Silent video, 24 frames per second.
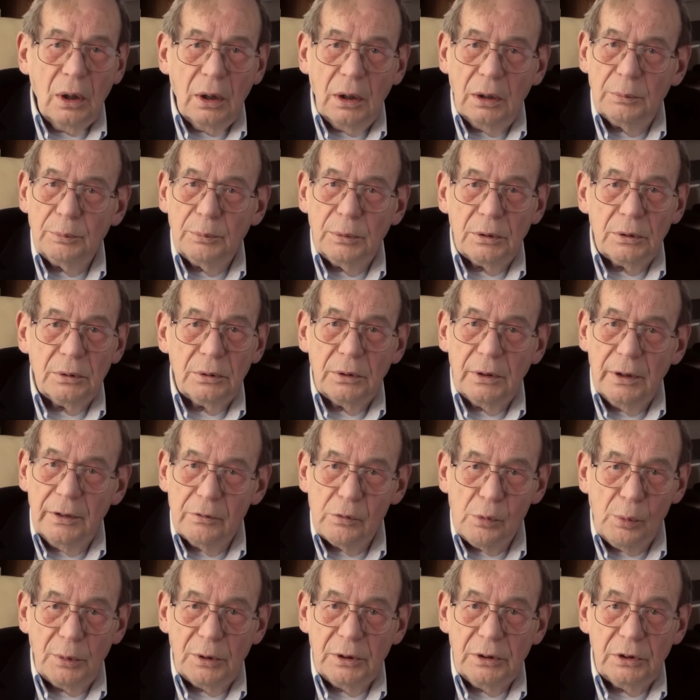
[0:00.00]

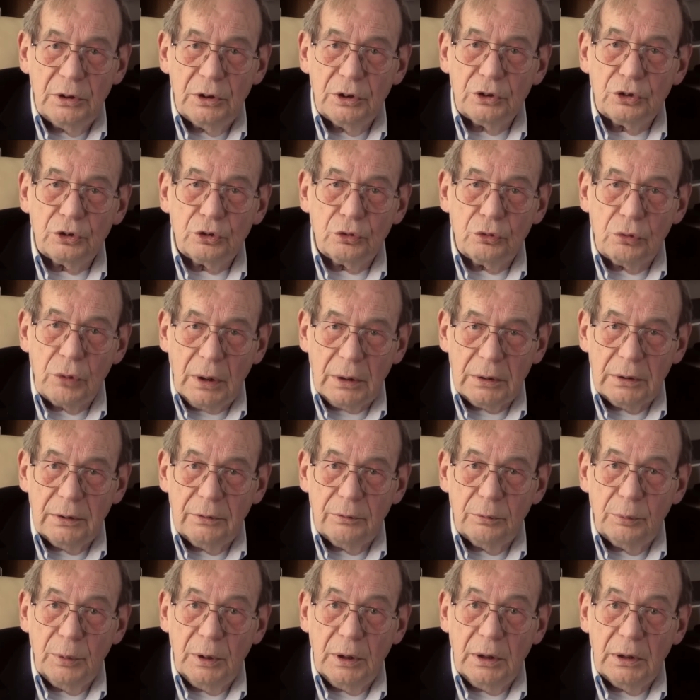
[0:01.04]
unbelievably
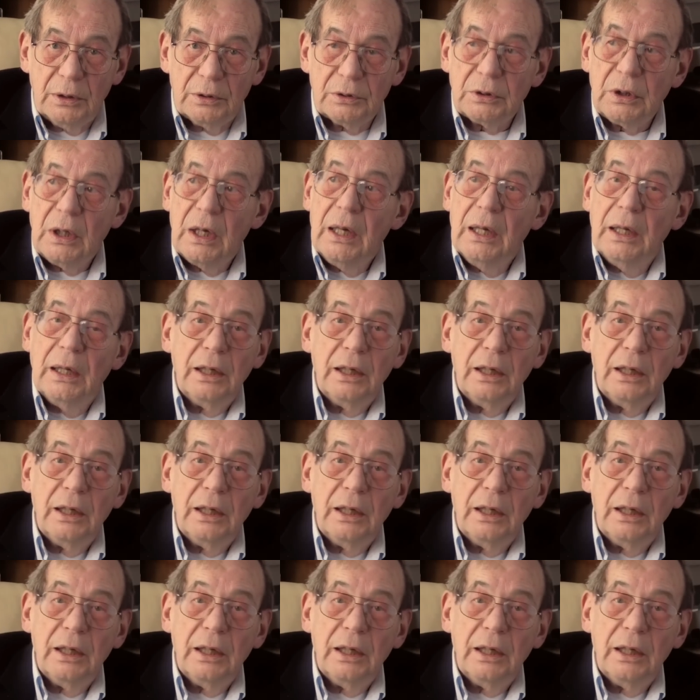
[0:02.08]
destructive, because